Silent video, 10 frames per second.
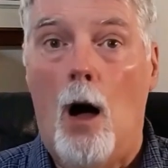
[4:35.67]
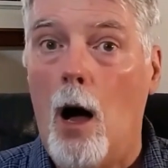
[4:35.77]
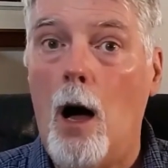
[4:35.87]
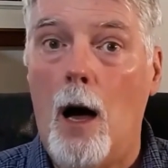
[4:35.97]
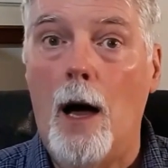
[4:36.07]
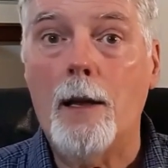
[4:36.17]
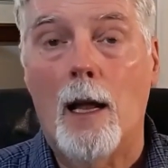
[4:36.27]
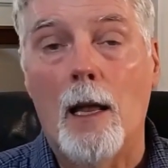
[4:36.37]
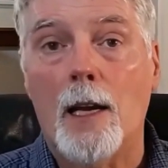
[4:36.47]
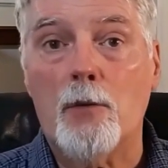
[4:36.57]
on
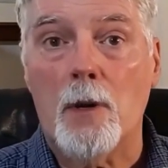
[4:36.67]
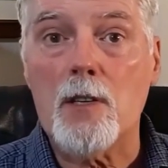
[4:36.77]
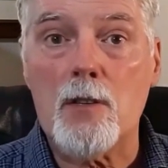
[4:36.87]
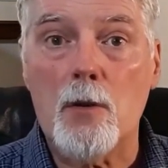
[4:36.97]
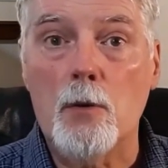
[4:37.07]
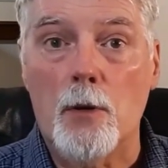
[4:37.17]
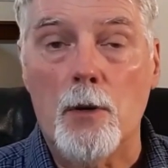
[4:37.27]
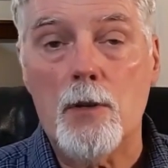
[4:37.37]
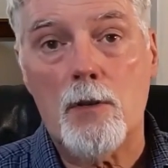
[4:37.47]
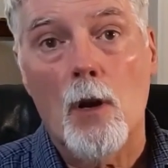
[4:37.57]
electric
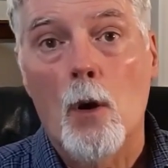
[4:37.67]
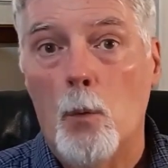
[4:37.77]
scooters,